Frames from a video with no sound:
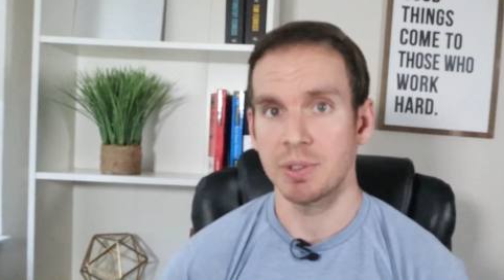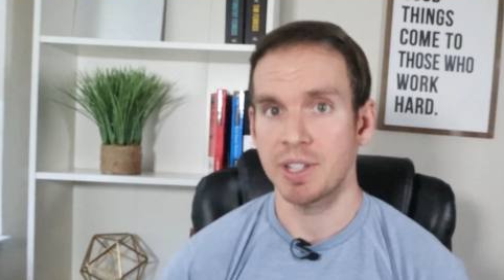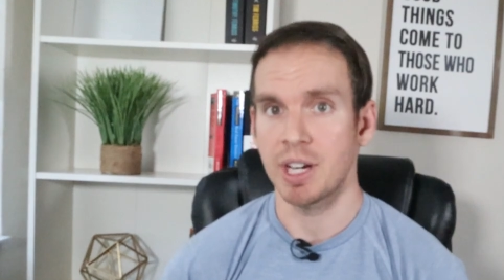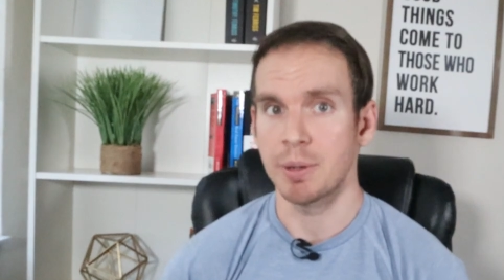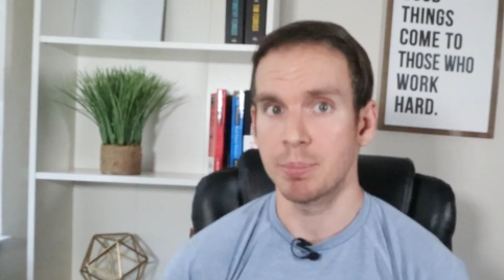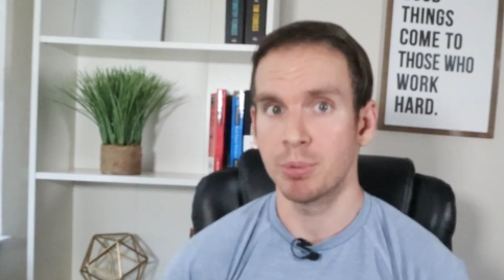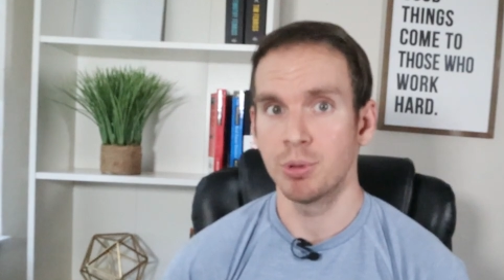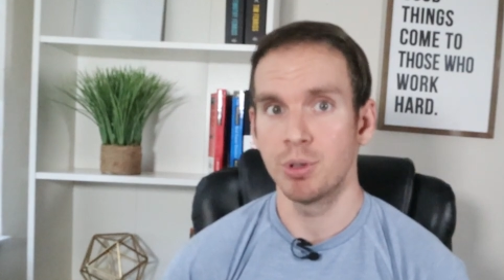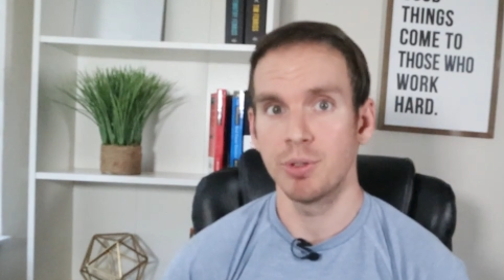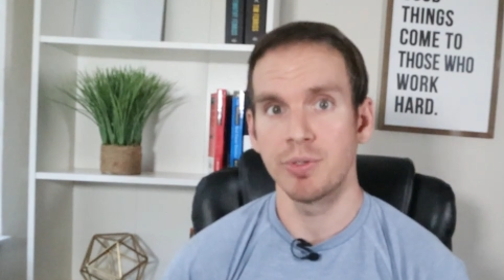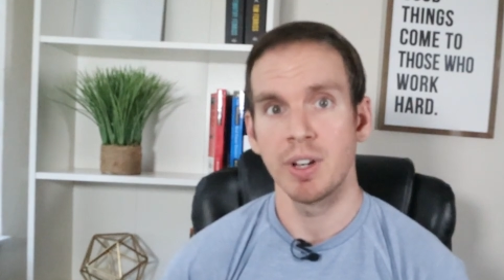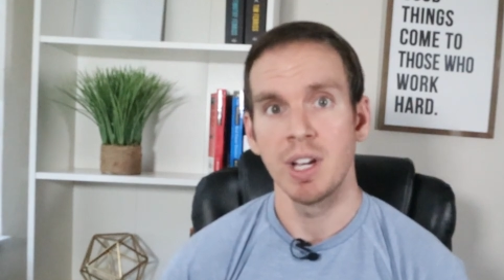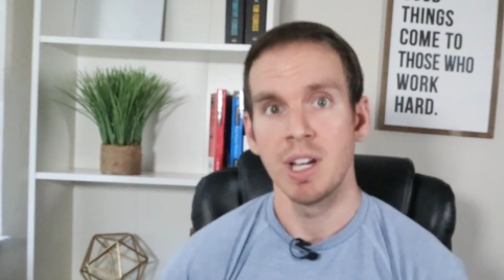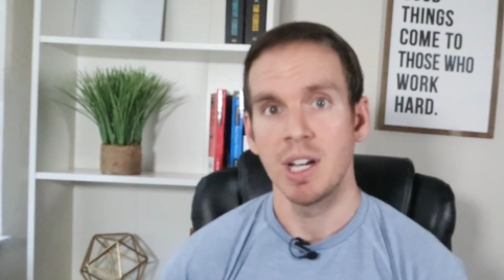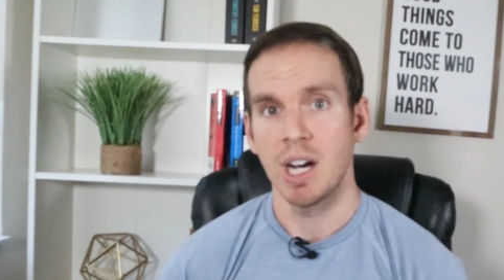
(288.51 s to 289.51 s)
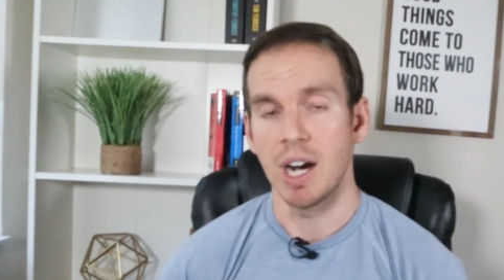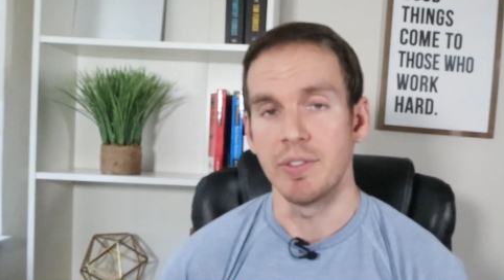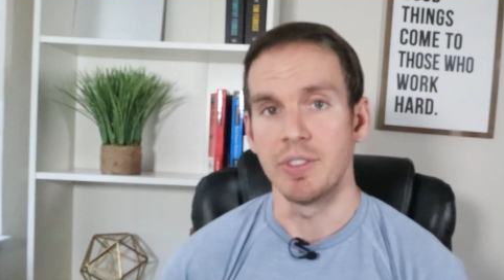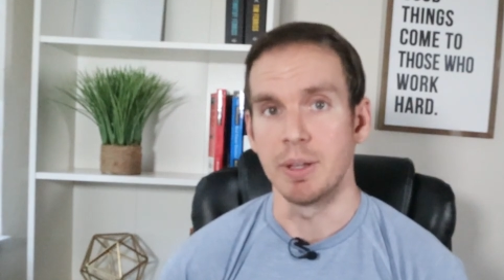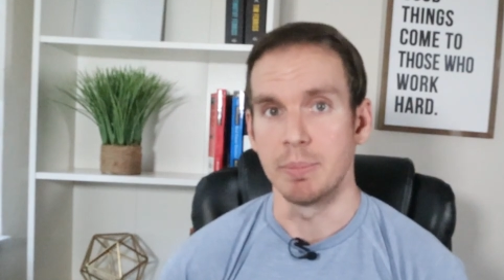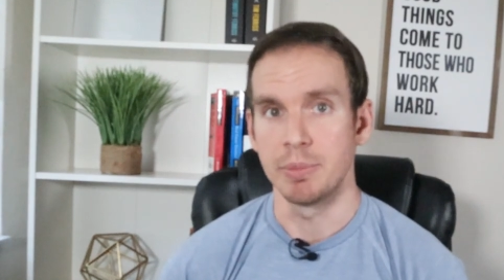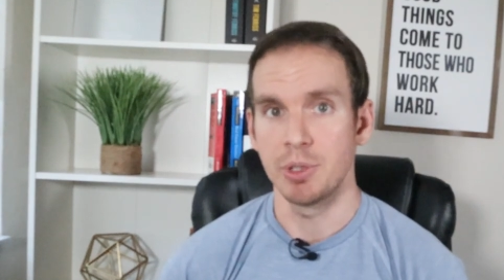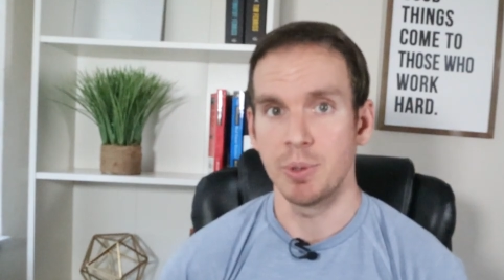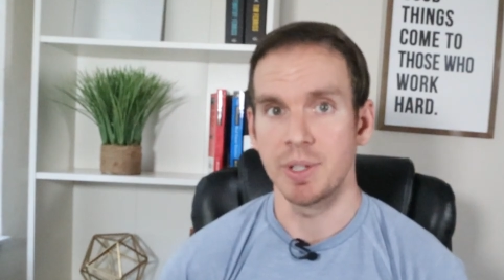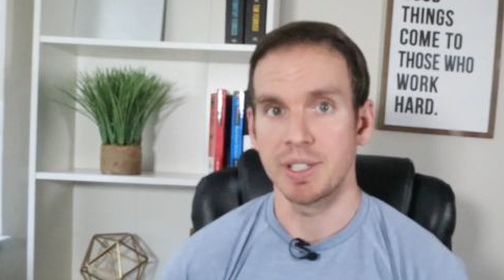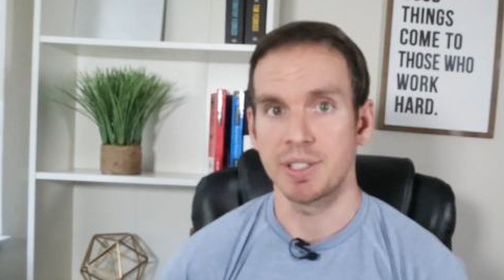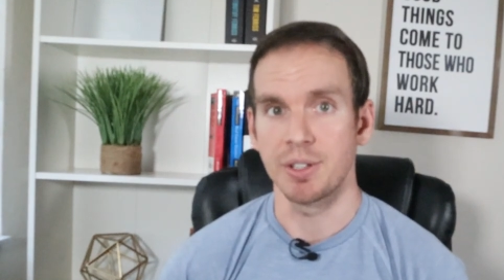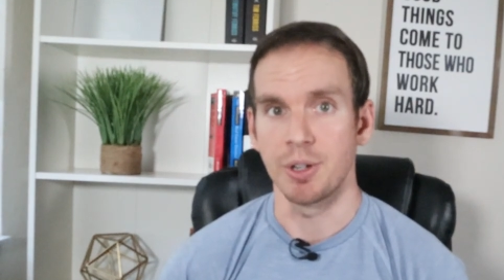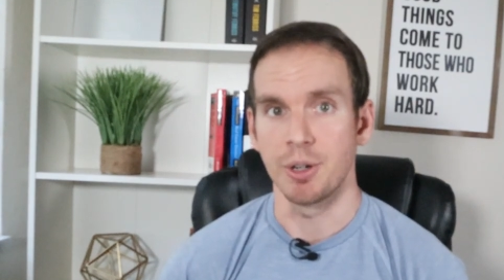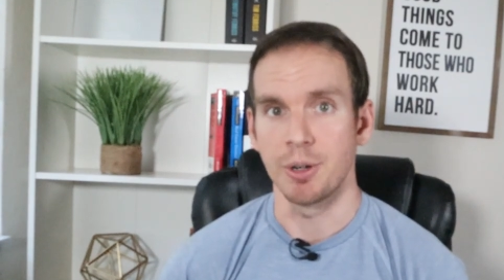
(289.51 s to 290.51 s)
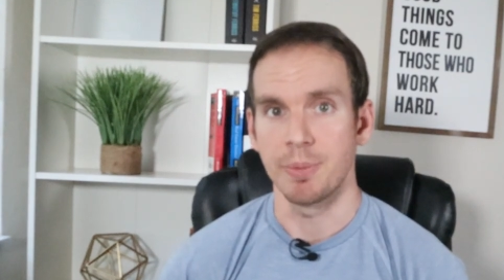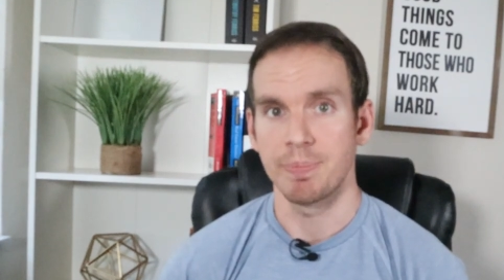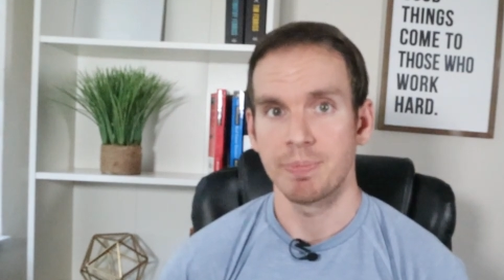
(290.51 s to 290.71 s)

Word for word: without proof of them doing so.